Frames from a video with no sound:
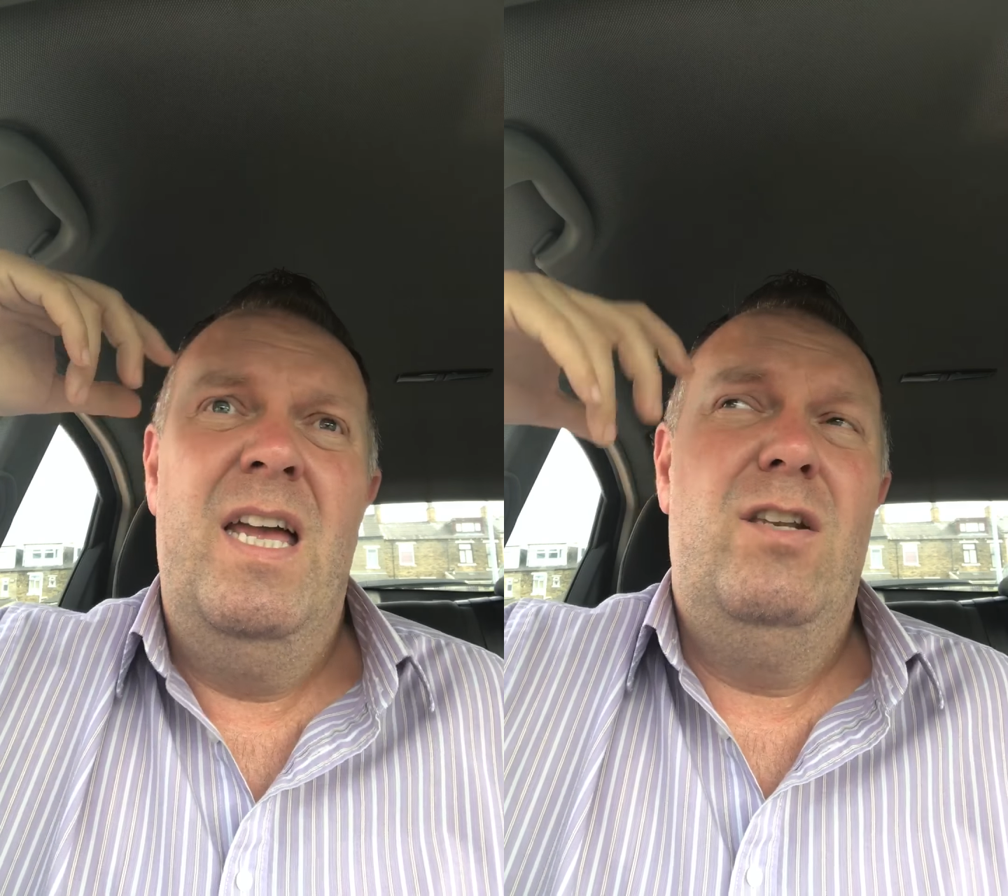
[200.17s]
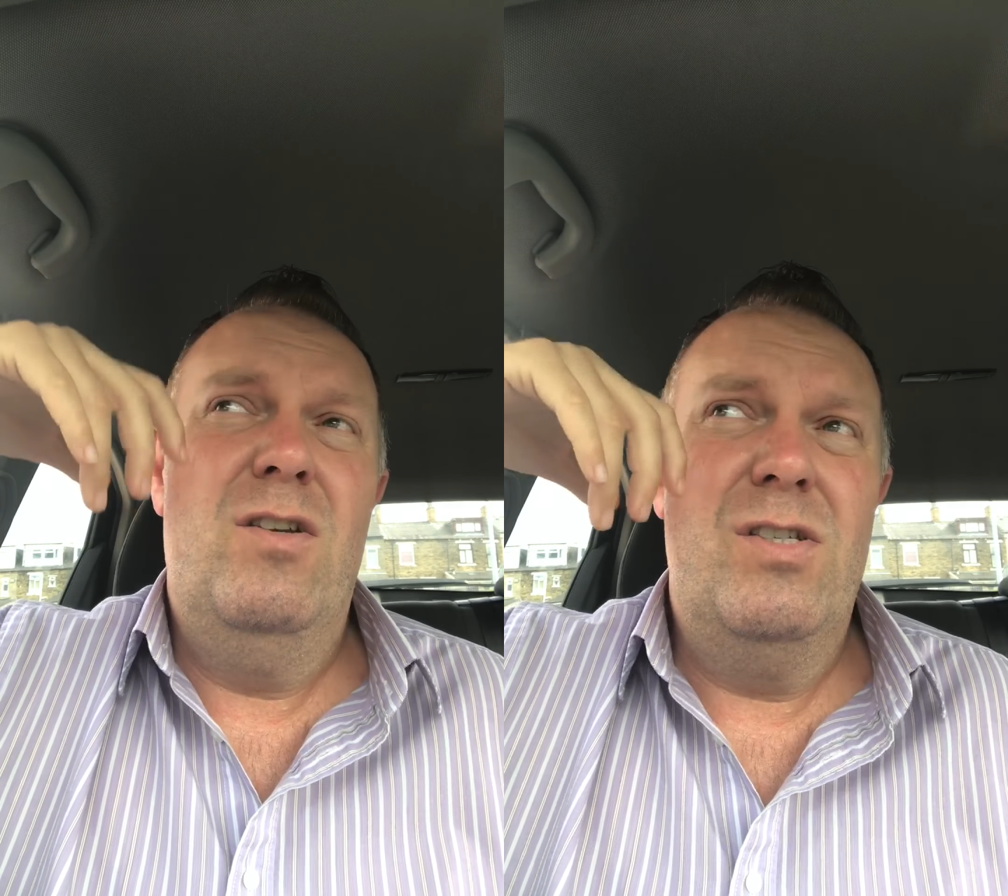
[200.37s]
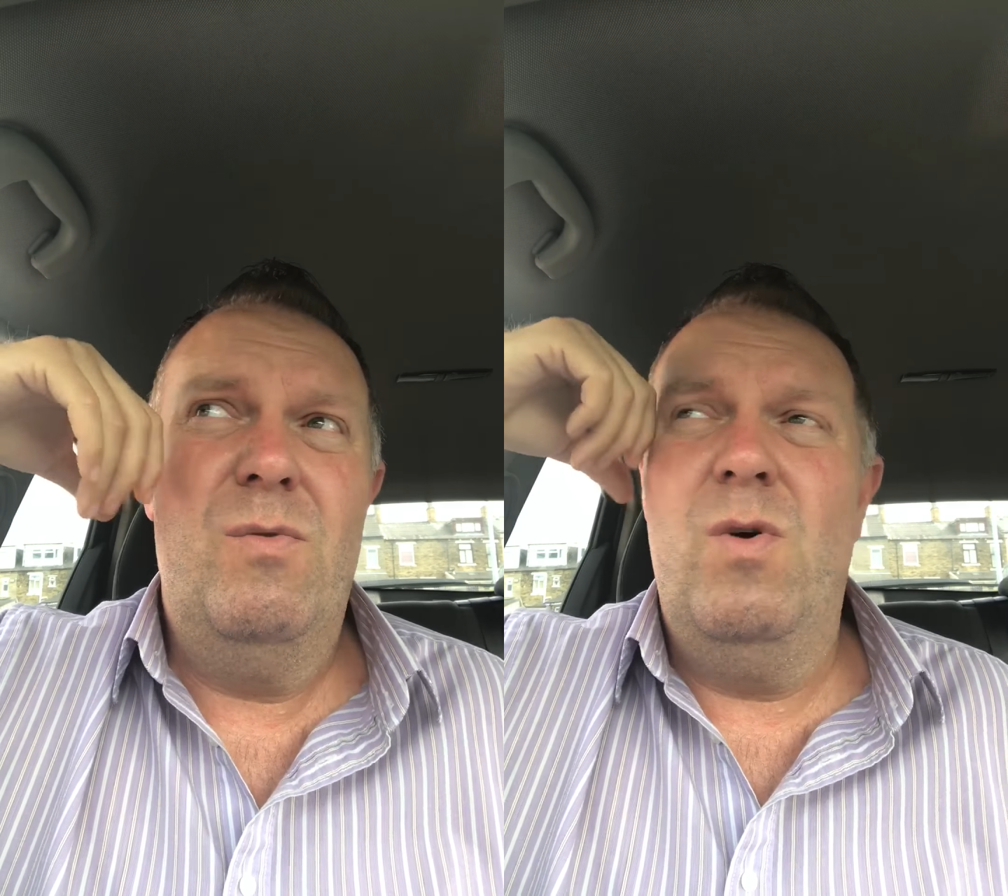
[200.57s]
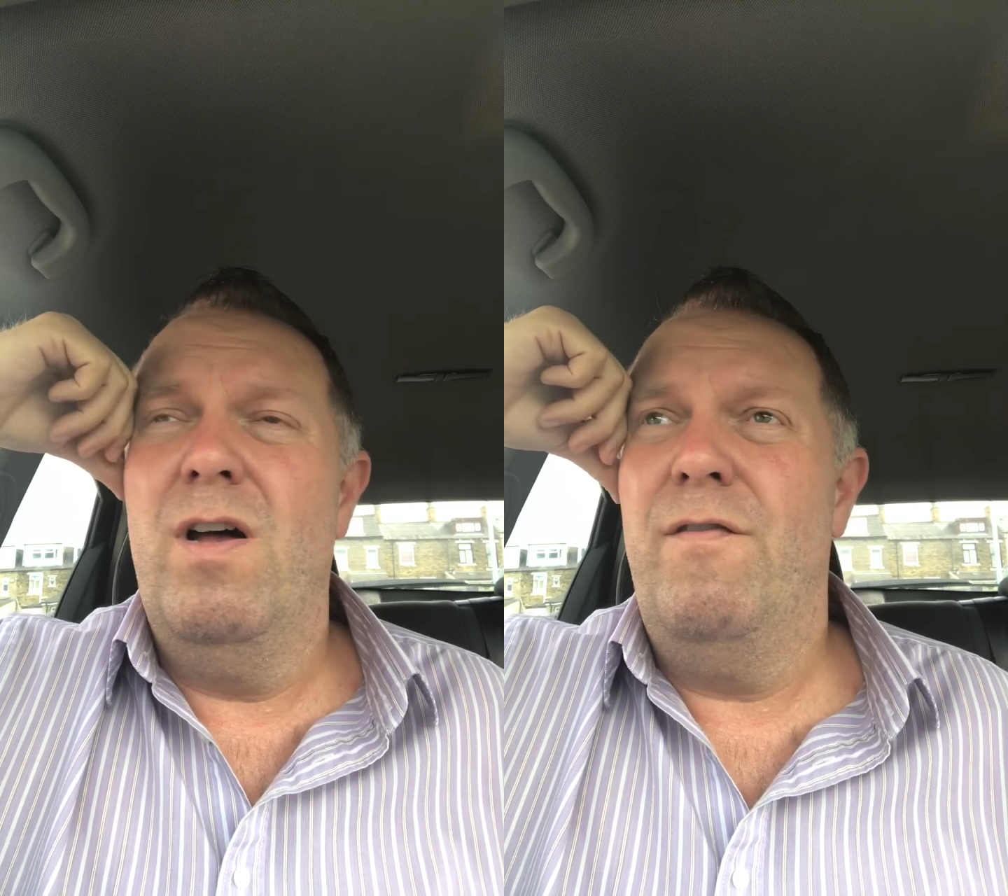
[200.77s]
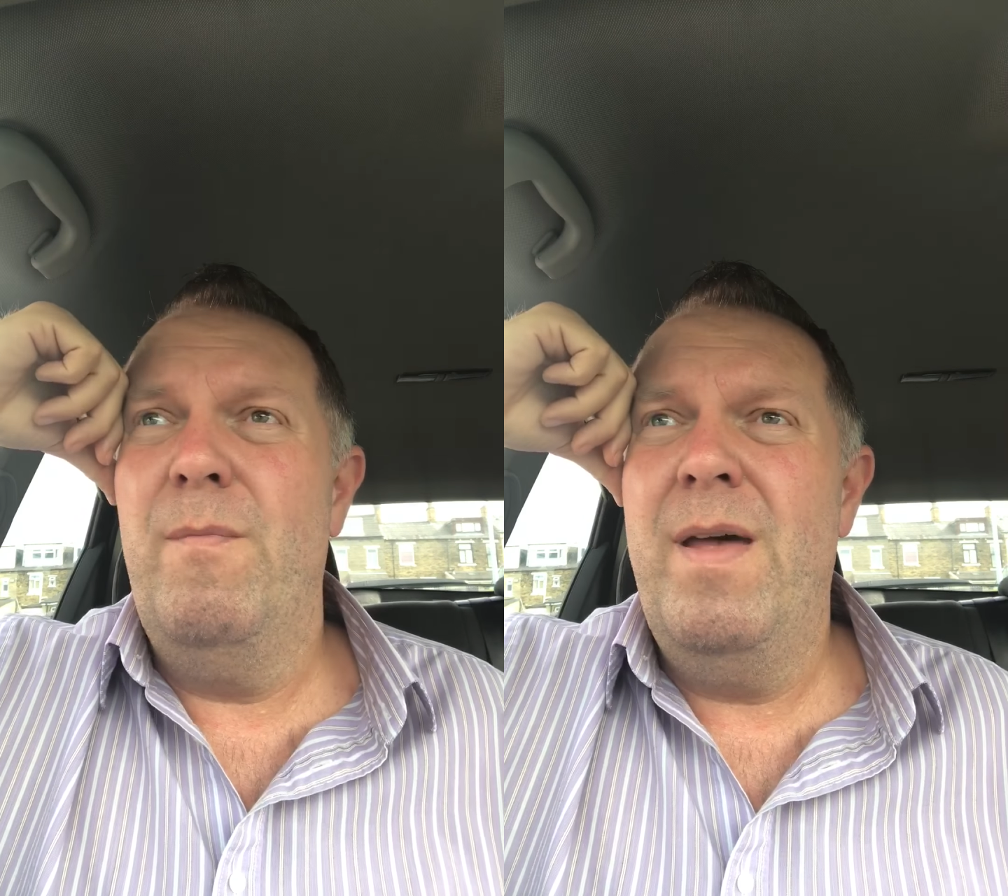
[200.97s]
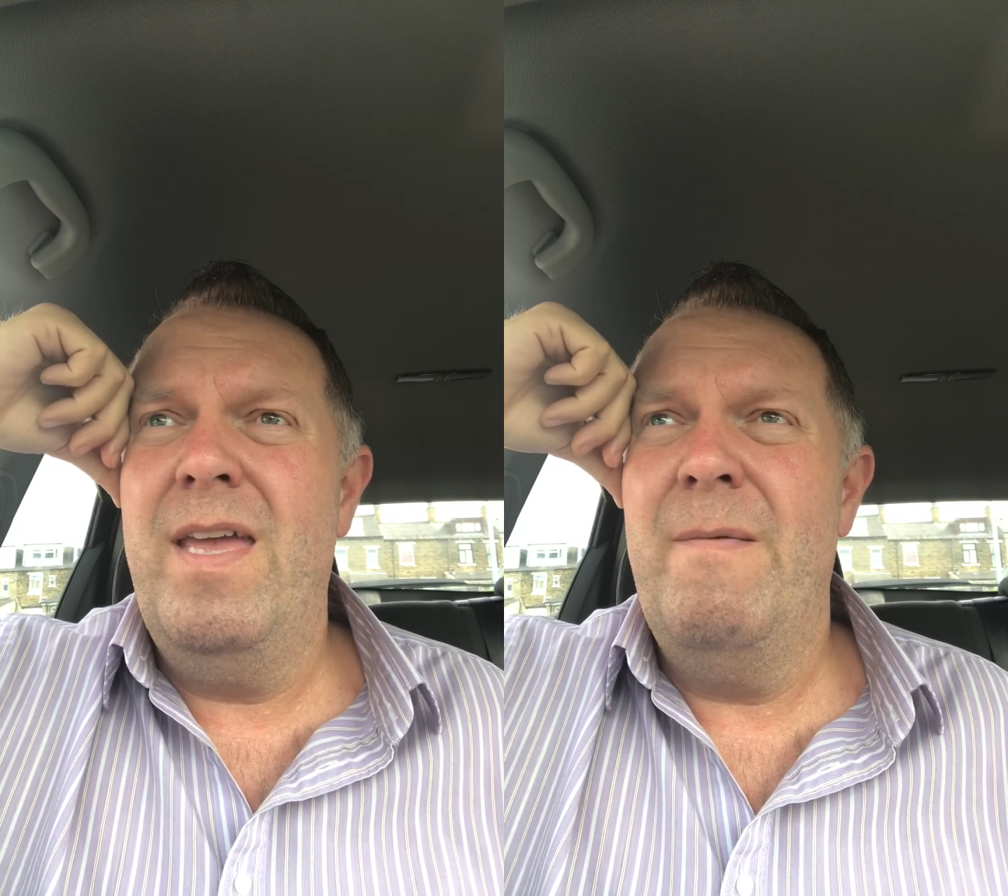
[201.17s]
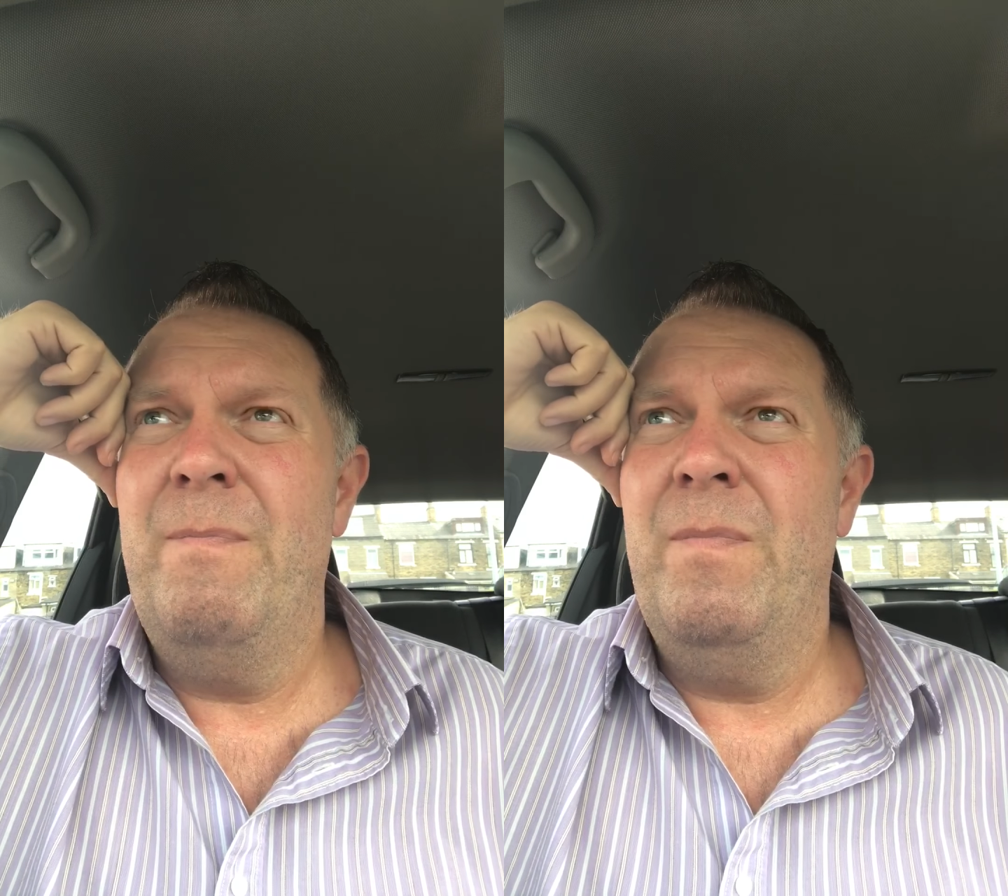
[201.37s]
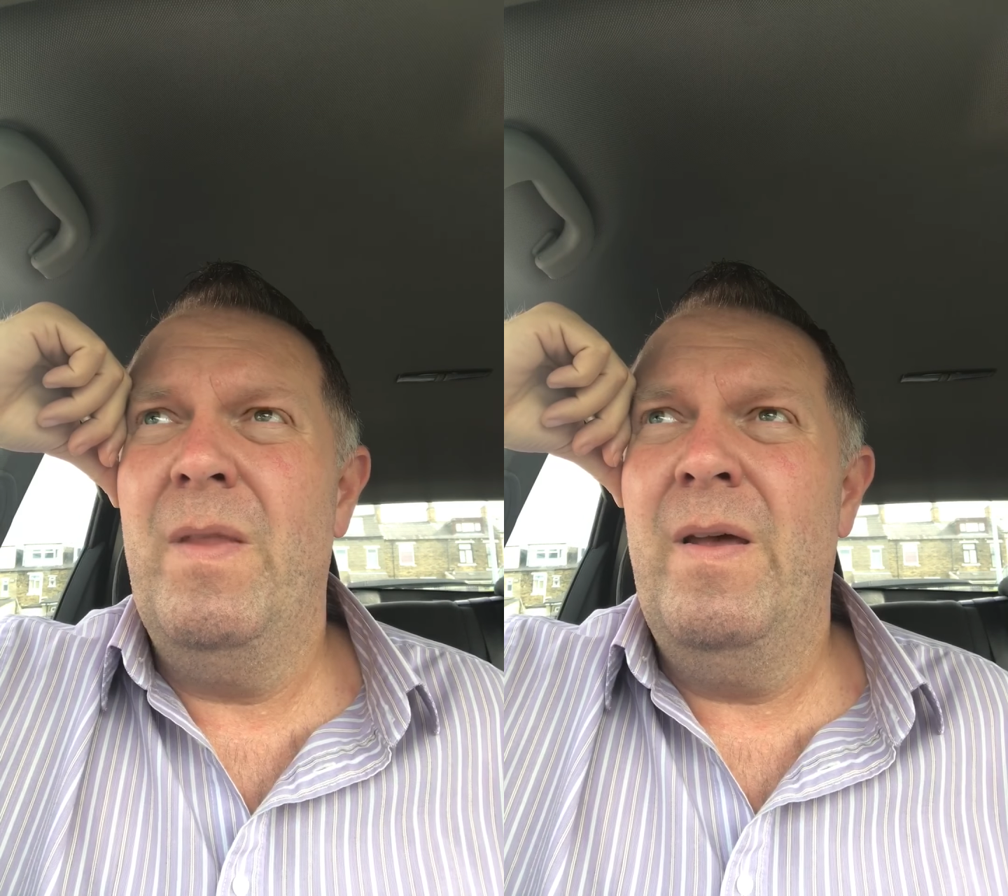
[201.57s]
It doesn't work for me.
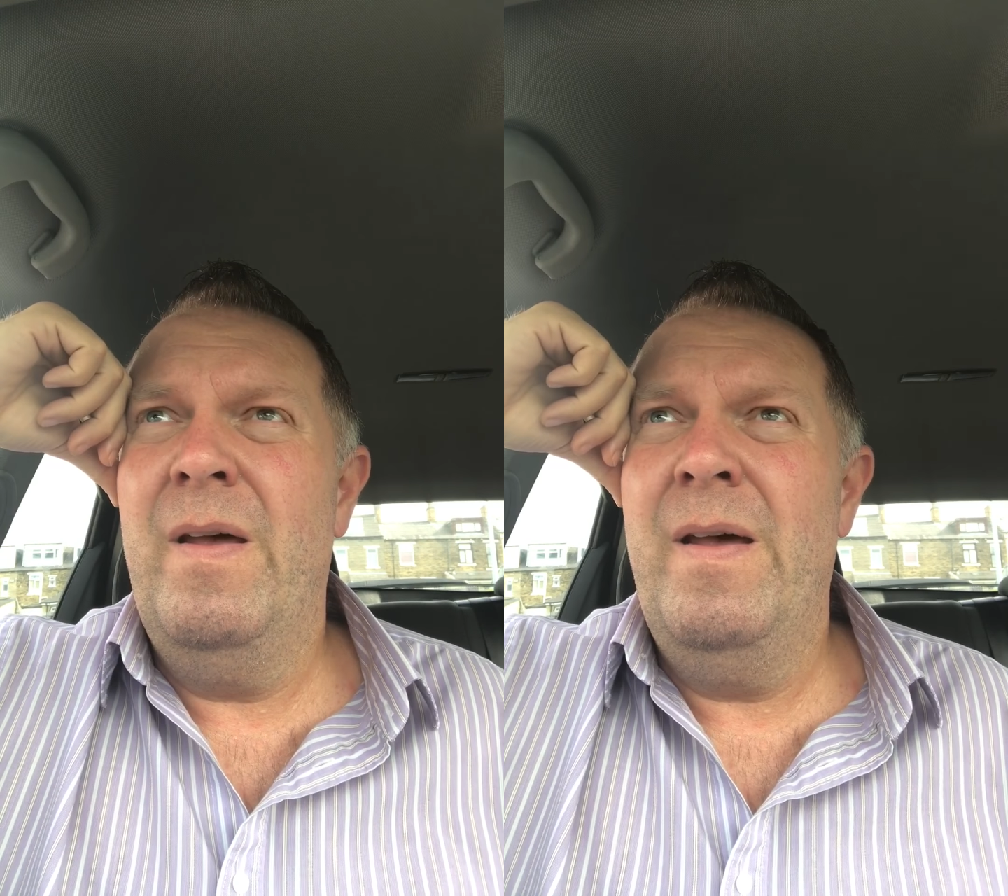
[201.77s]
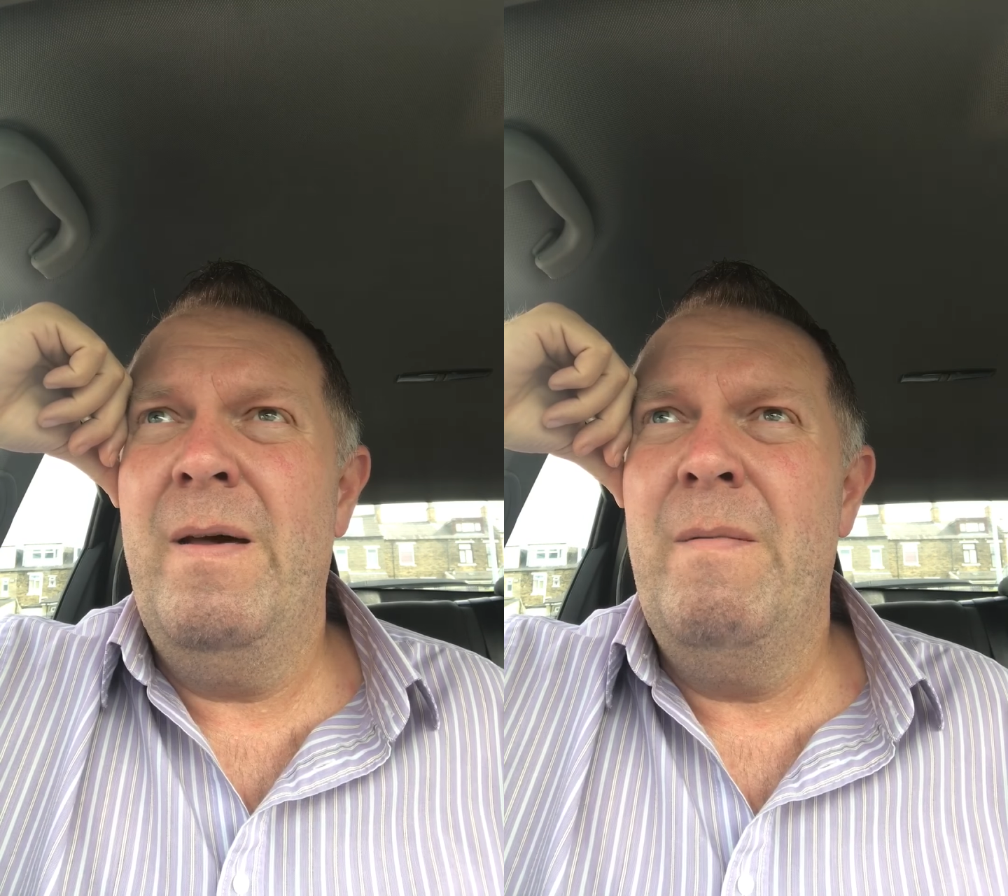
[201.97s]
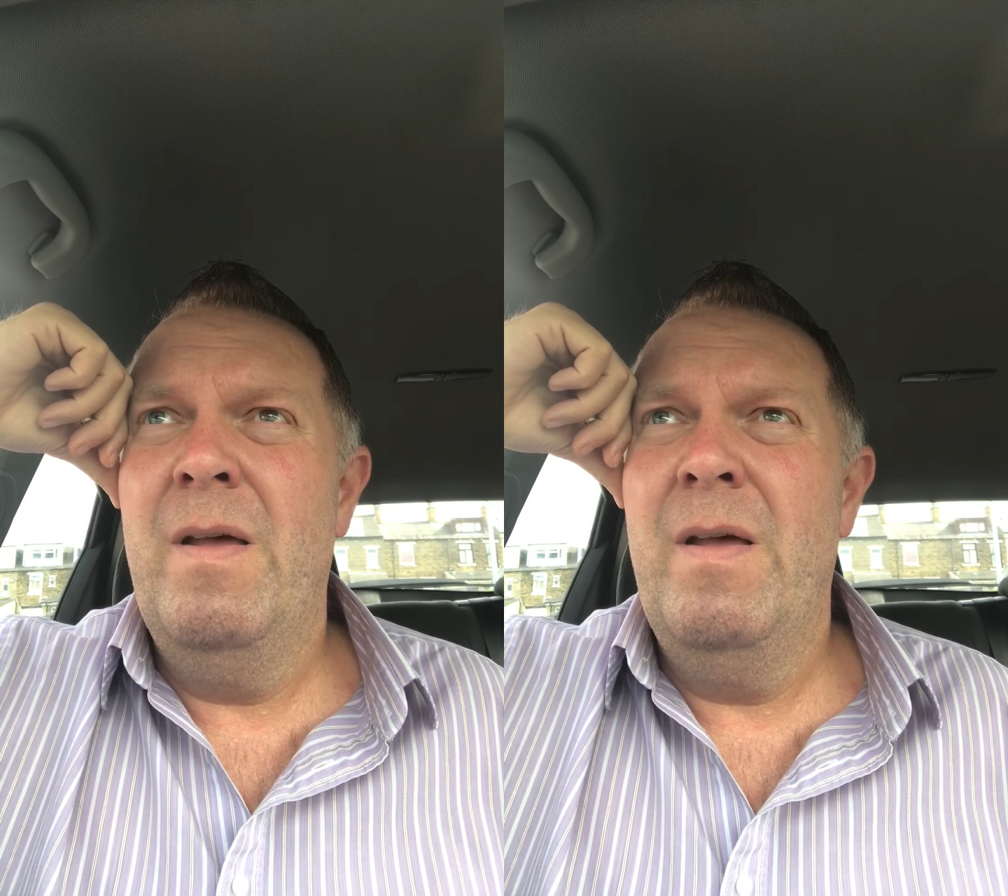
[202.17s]
So,